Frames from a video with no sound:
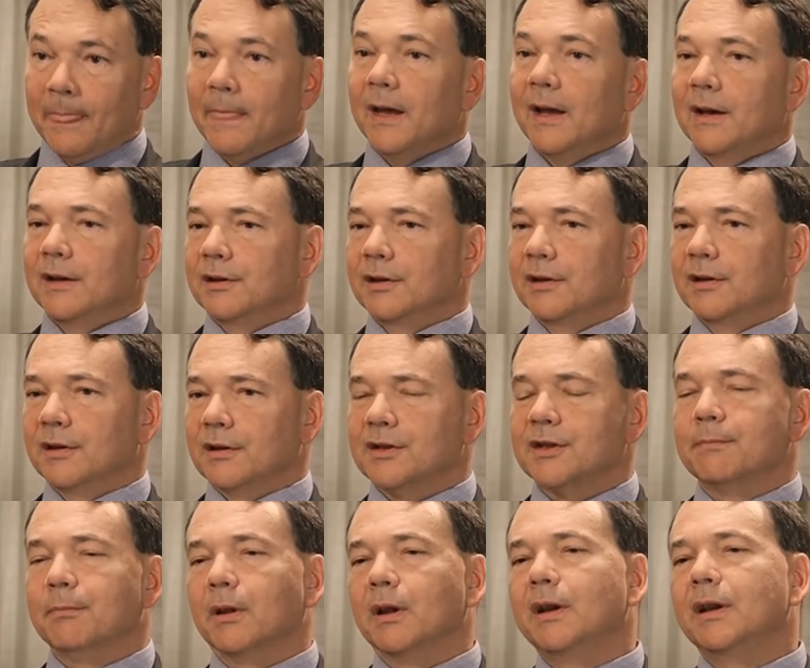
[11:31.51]
and it
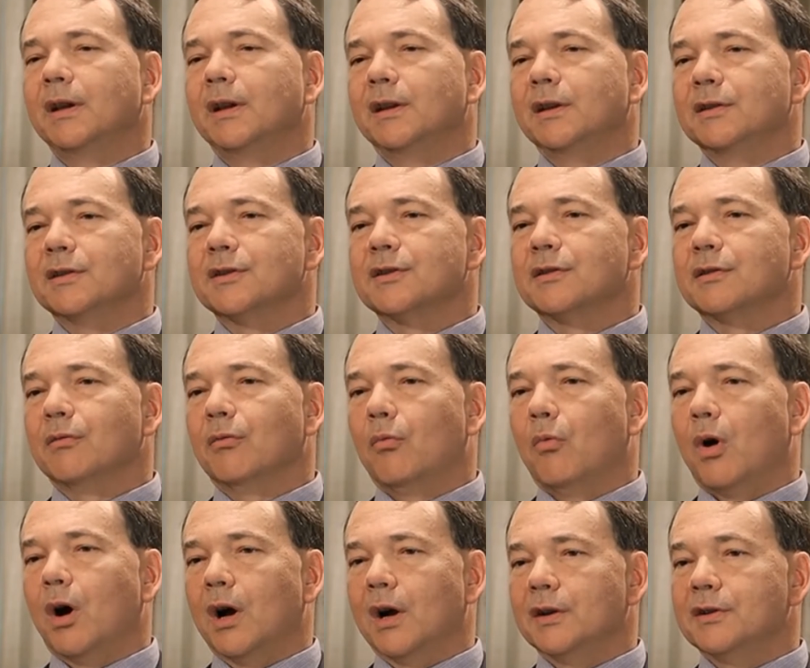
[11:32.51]
explains why